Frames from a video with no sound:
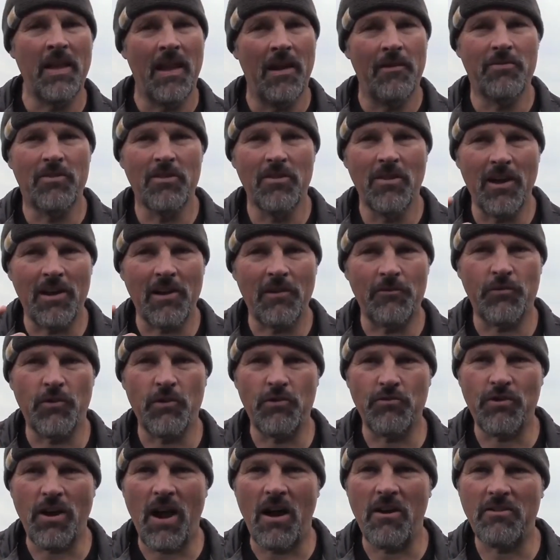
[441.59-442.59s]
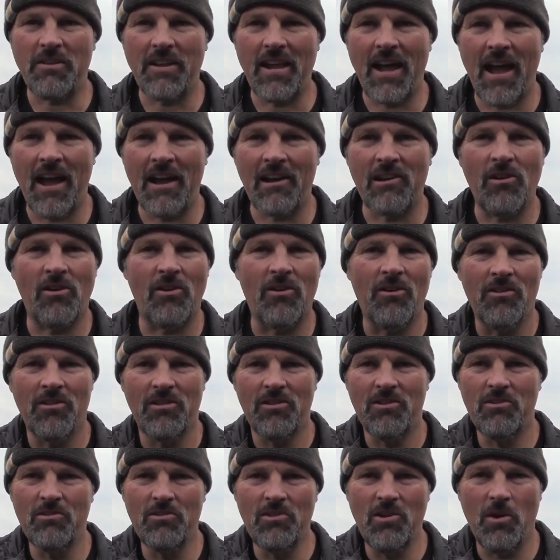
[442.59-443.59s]
If you're looking for trout tackle,
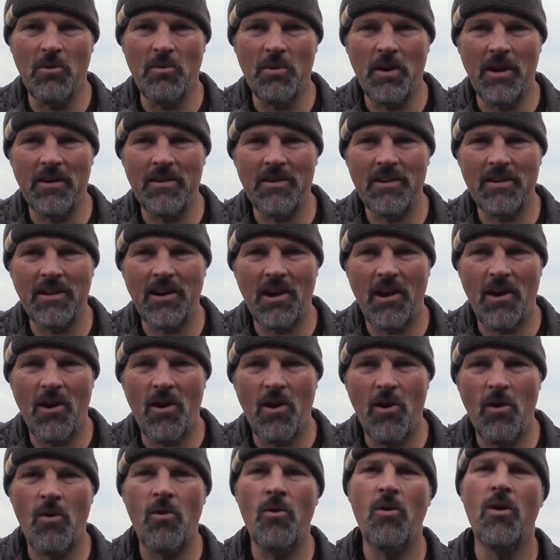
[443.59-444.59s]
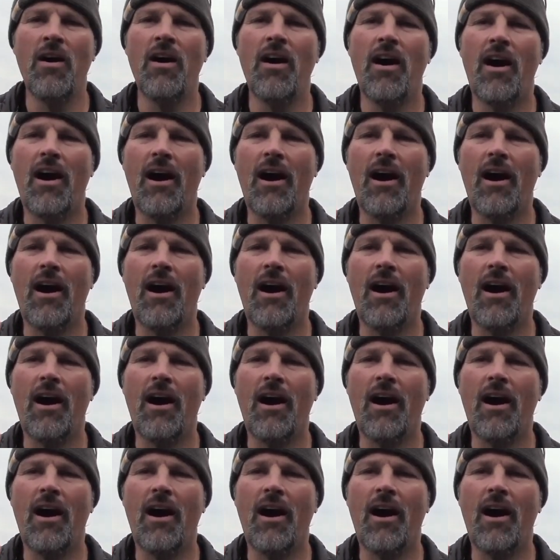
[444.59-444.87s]
you know where to go.